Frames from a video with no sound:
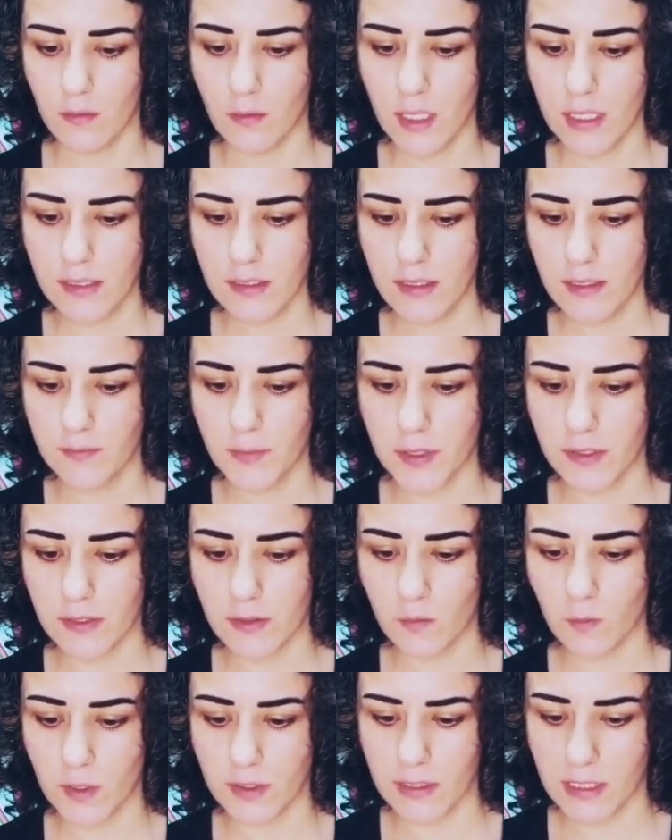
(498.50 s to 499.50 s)
Why is this
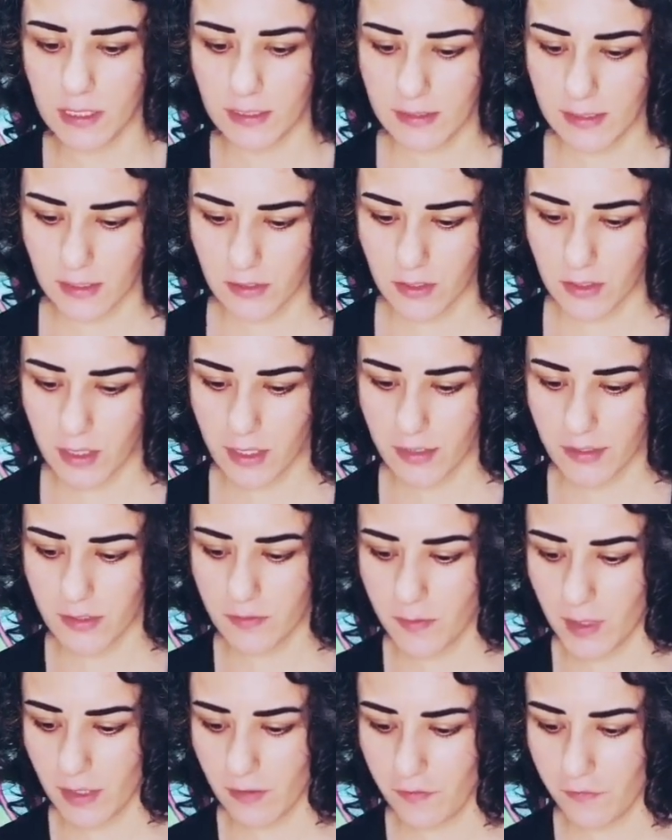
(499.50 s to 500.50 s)
person wanting Sagittarius
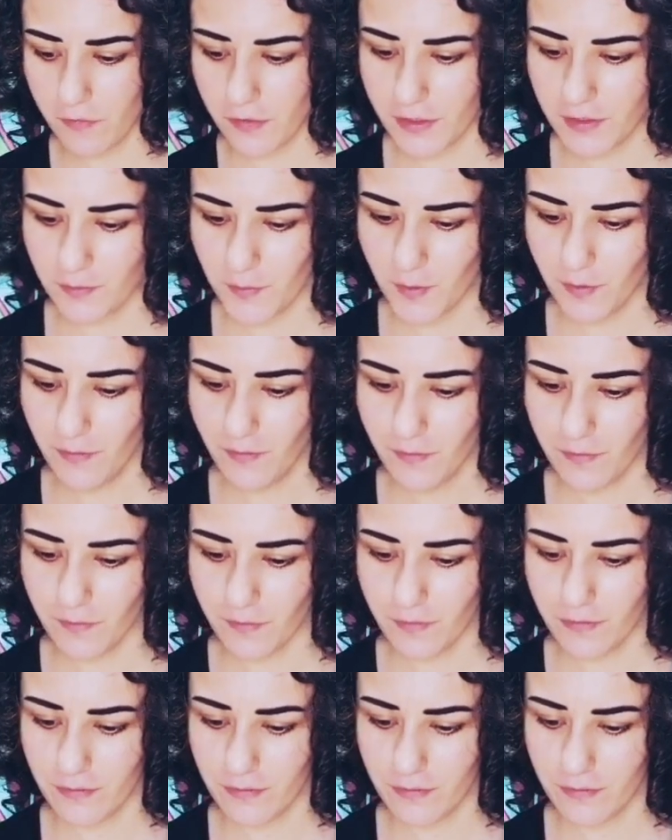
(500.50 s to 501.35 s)
to make the first move?